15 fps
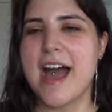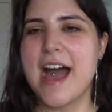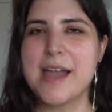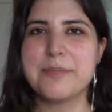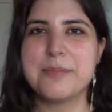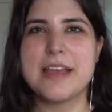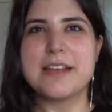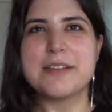
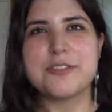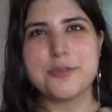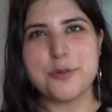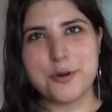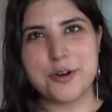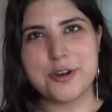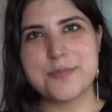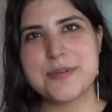I'm like
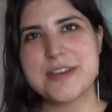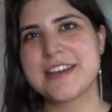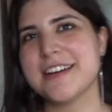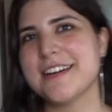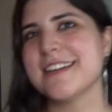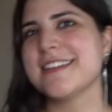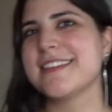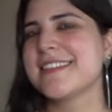torn
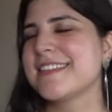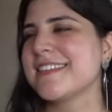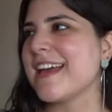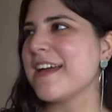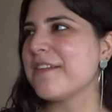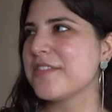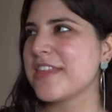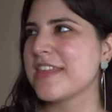because
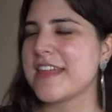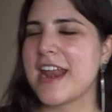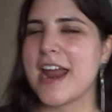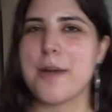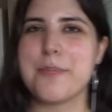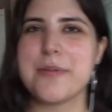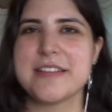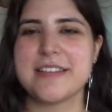everything that
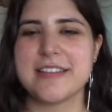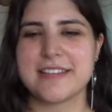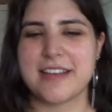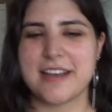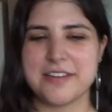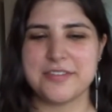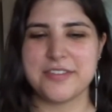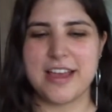happens is
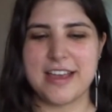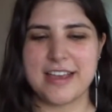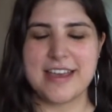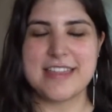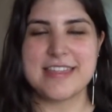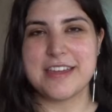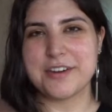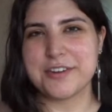kind of
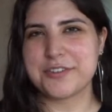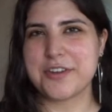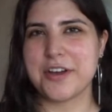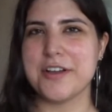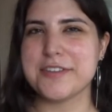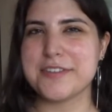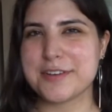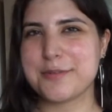like there's
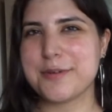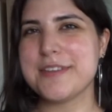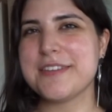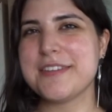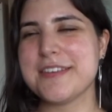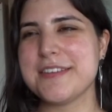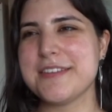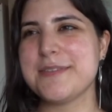
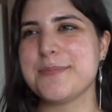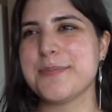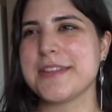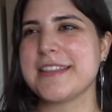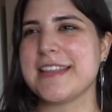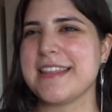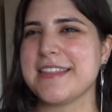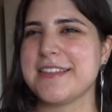consequences
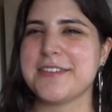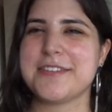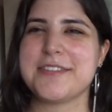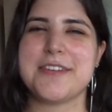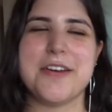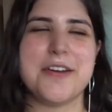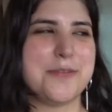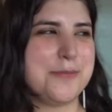but then there's
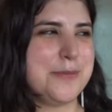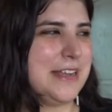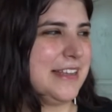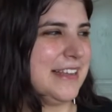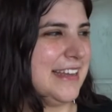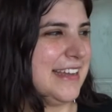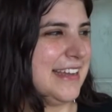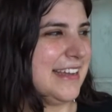not
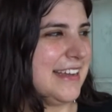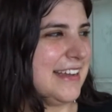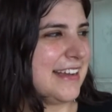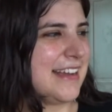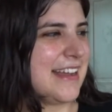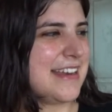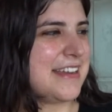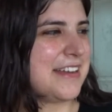really
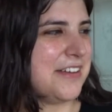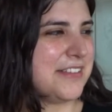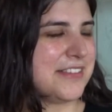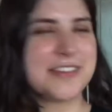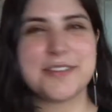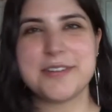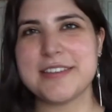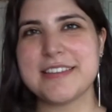any
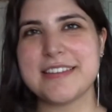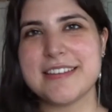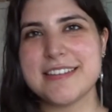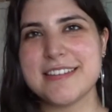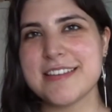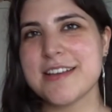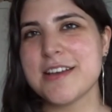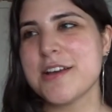
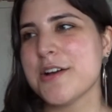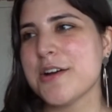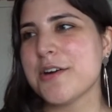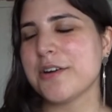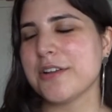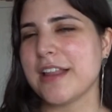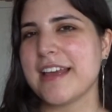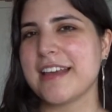consequences
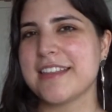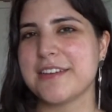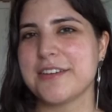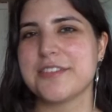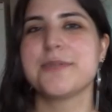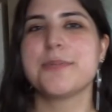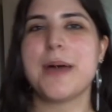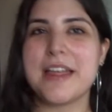or like
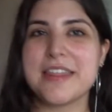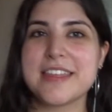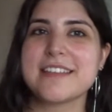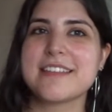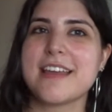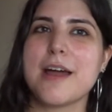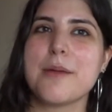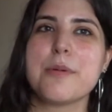there's bad things
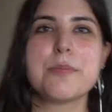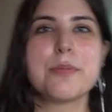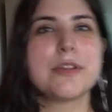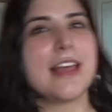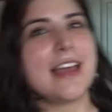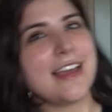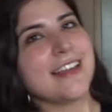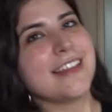that happen but
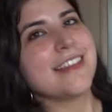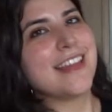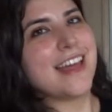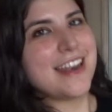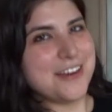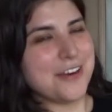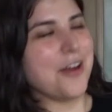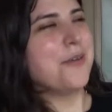like
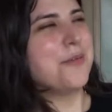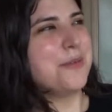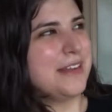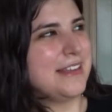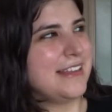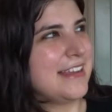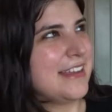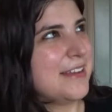then not
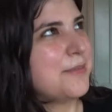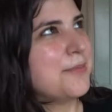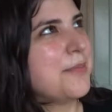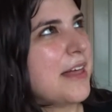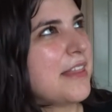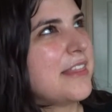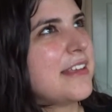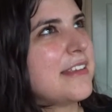really
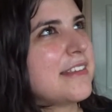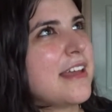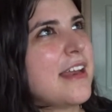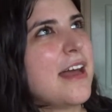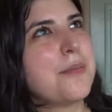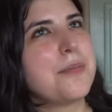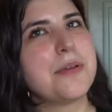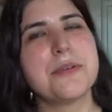bad things that
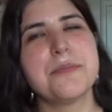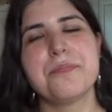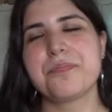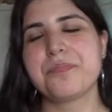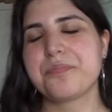happen